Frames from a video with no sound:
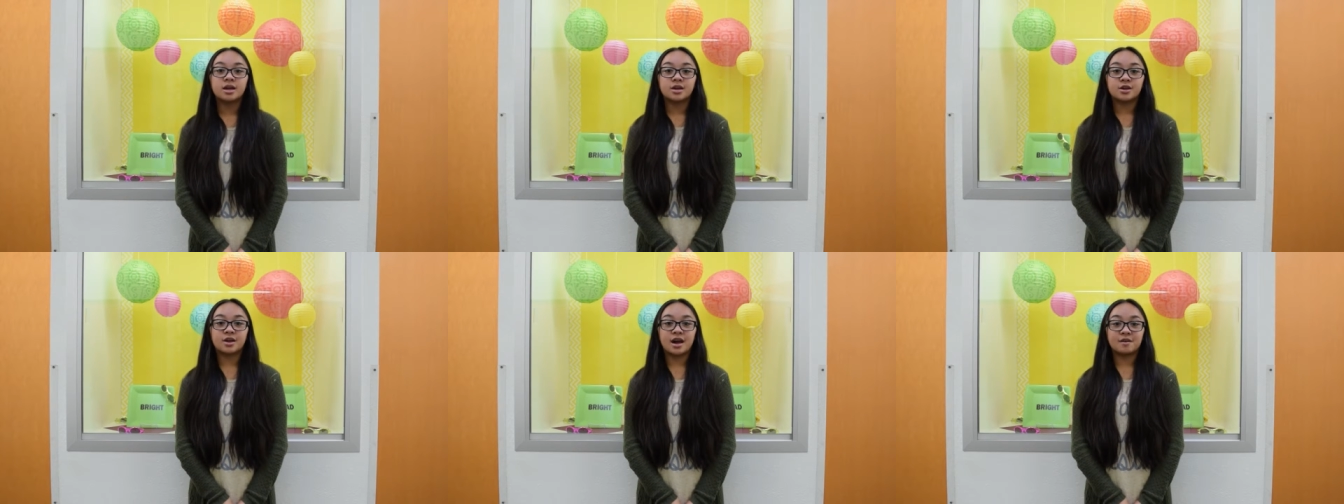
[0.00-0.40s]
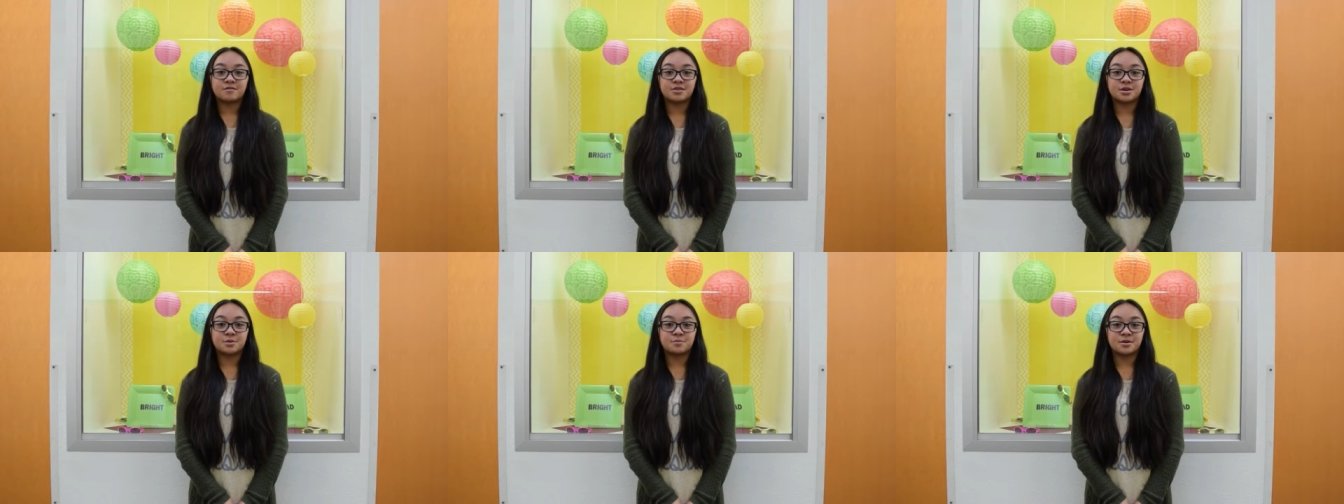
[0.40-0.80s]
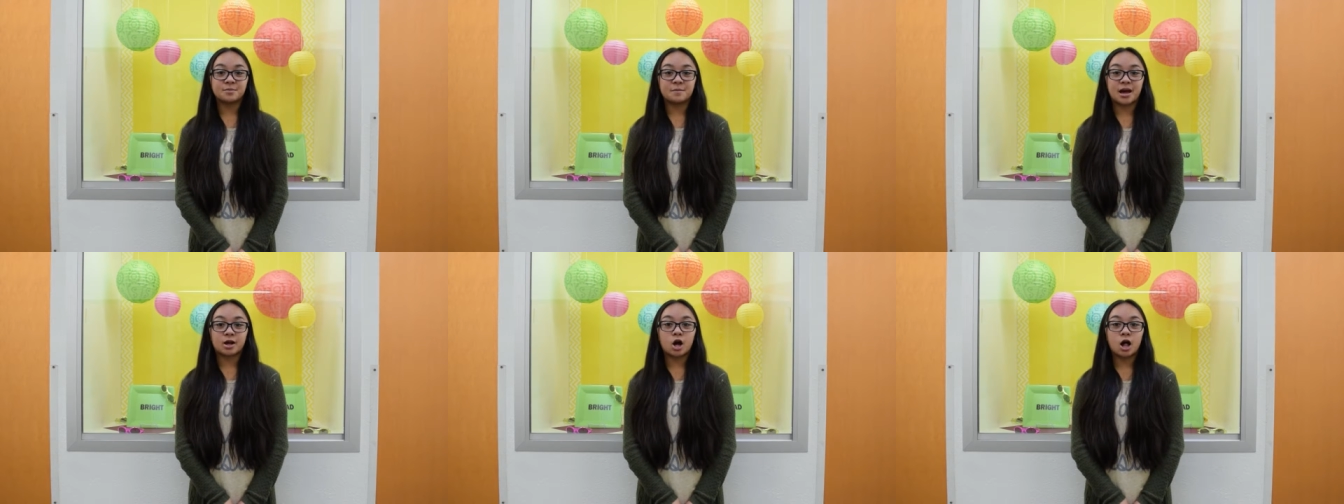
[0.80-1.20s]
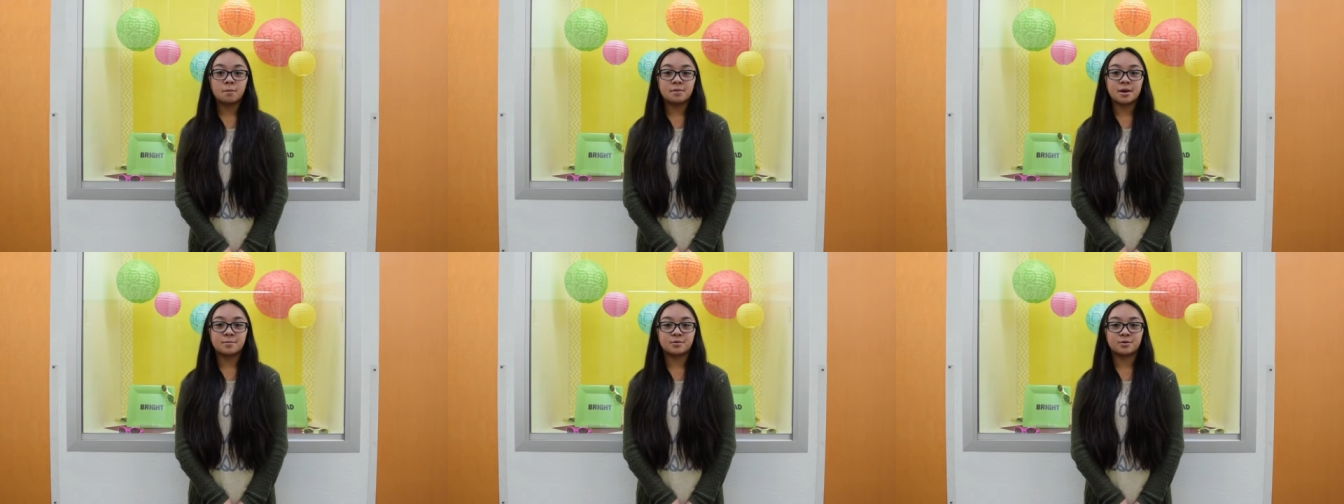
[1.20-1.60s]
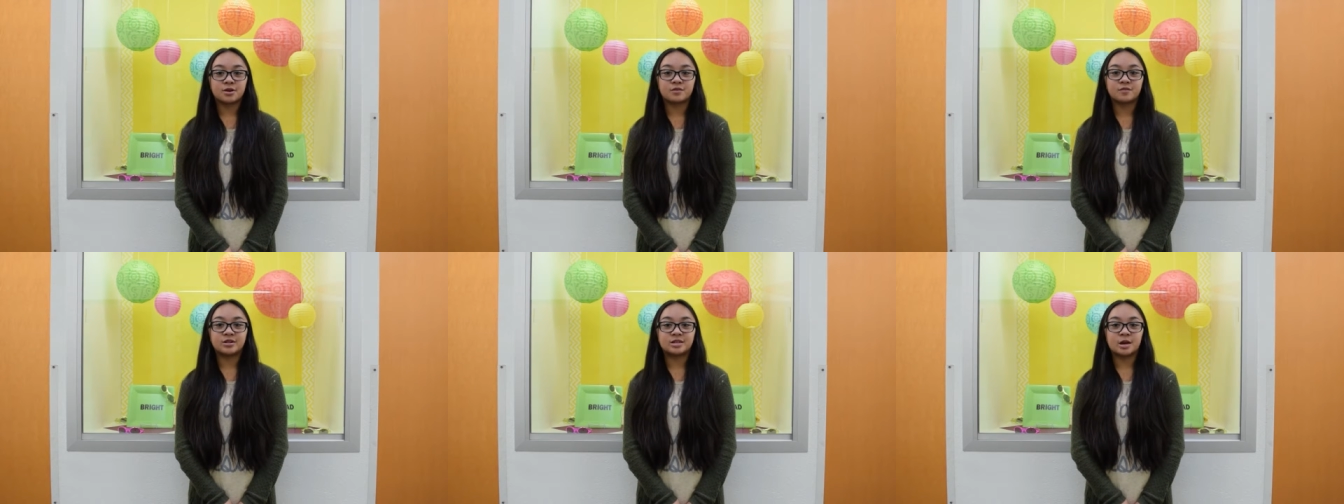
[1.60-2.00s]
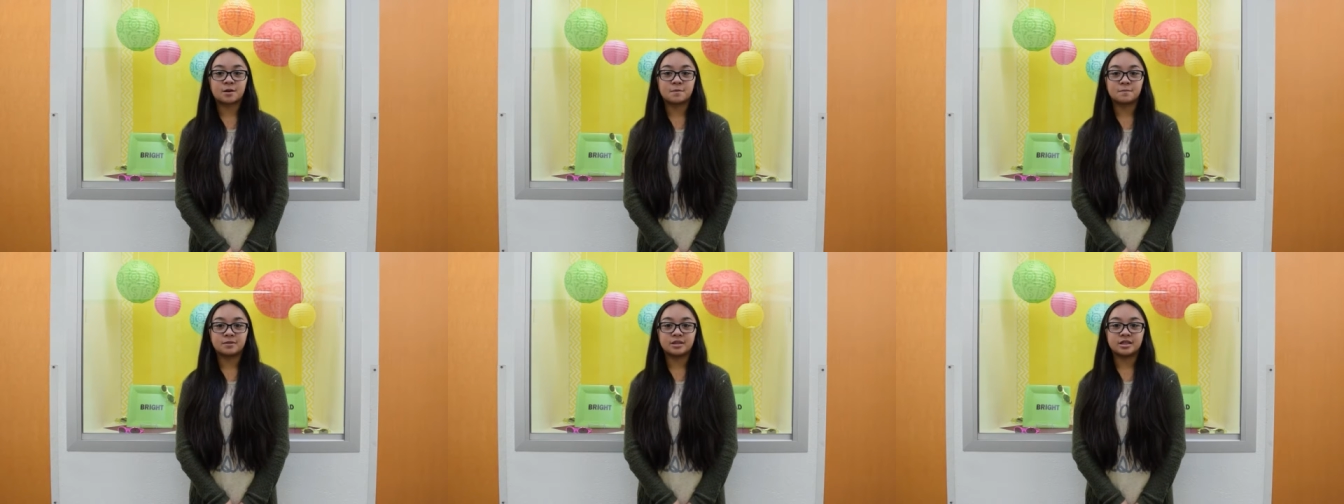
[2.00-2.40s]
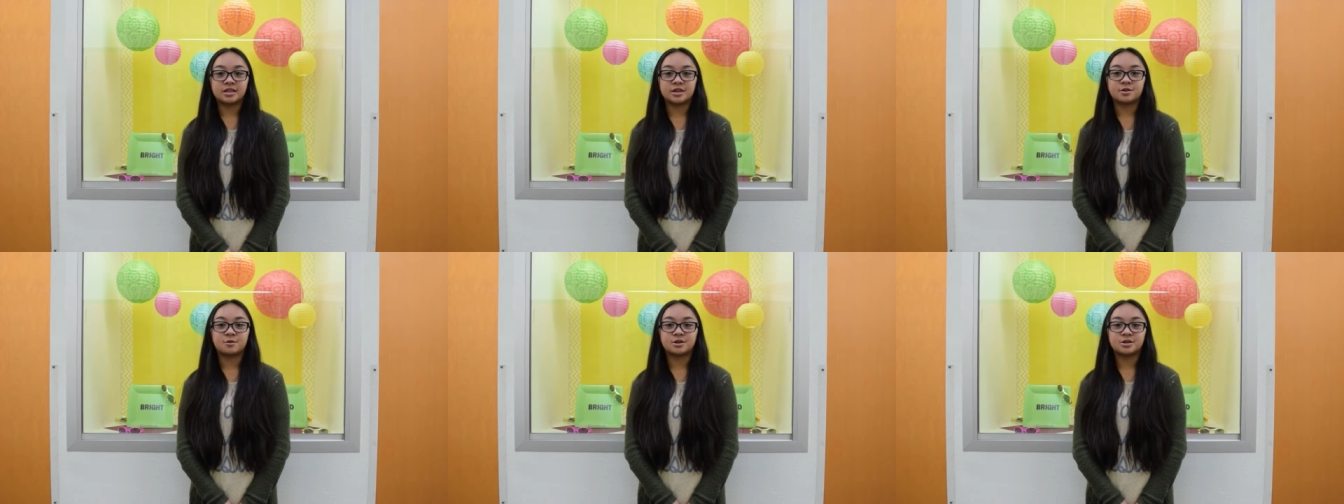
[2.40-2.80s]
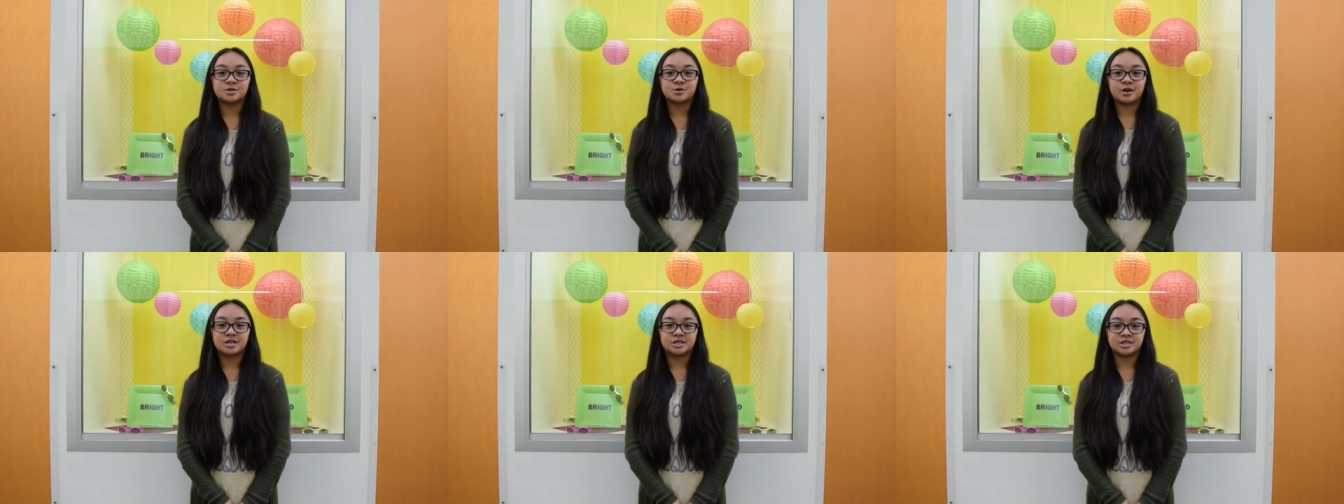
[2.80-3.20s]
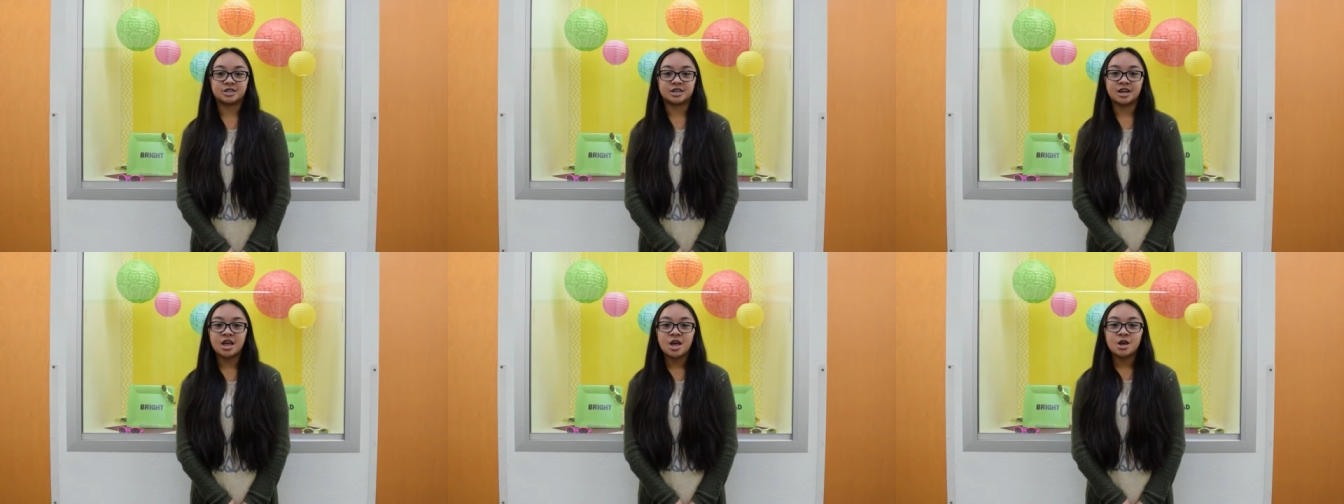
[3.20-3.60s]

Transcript: You have to bring back all paperwork filled out completely in order to audition.